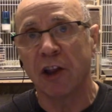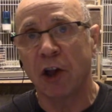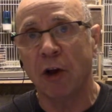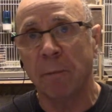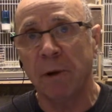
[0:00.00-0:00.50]

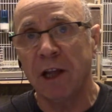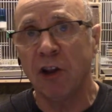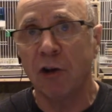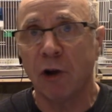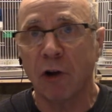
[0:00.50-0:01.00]
So
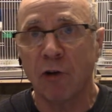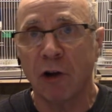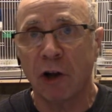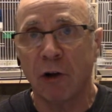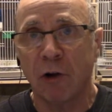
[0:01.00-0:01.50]
please do
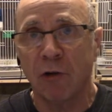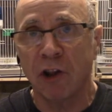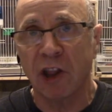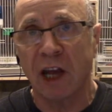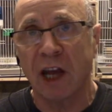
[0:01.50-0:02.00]
go across